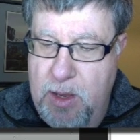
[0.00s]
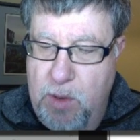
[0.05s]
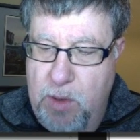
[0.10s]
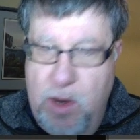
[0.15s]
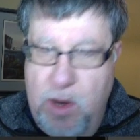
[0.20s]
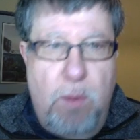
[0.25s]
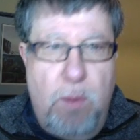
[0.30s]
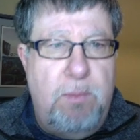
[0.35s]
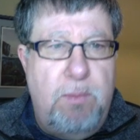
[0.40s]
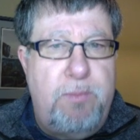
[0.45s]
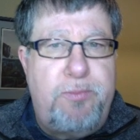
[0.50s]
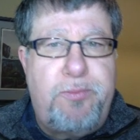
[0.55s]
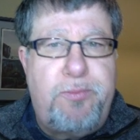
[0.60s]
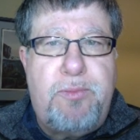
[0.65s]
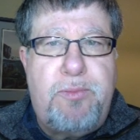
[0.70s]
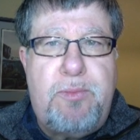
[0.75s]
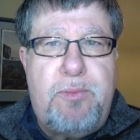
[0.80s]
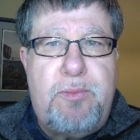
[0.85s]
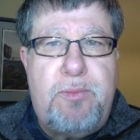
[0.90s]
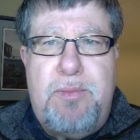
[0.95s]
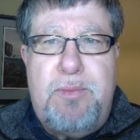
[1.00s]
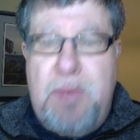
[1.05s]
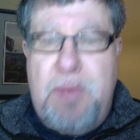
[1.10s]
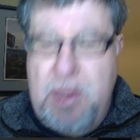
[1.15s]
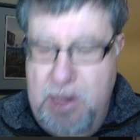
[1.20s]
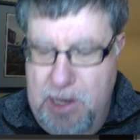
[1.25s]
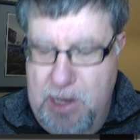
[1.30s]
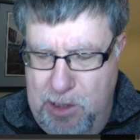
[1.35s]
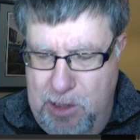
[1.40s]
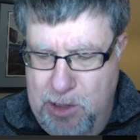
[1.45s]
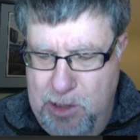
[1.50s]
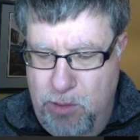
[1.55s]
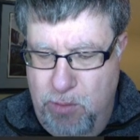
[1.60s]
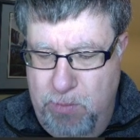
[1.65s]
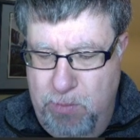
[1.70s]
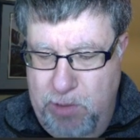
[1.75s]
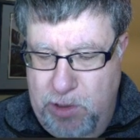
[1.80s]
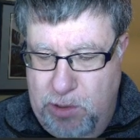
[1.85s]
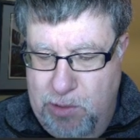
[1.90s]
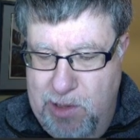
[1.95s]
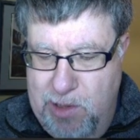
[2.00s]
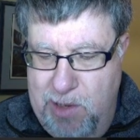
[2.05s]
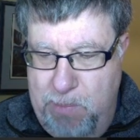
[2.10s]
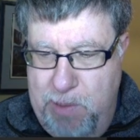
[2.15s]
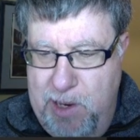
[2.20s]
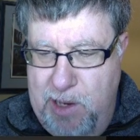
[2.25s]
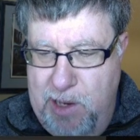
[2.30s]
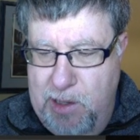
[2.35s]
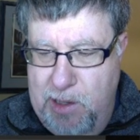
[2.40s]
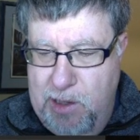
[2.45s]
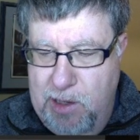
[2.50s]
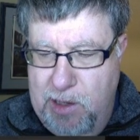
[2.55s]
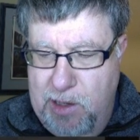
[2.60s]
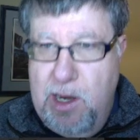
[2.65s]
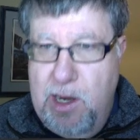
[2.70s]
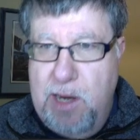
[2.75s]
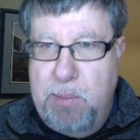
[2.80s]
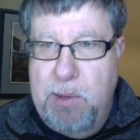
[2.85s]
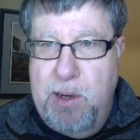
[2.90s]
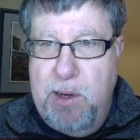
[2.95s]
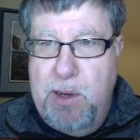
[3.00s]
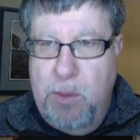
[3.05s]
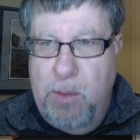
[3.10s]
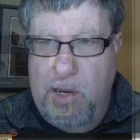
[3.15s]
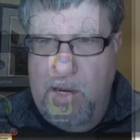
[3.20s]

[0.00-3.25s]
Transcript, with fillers: we go. Hello, Mr. iPad. You're gonna knock me out of the way,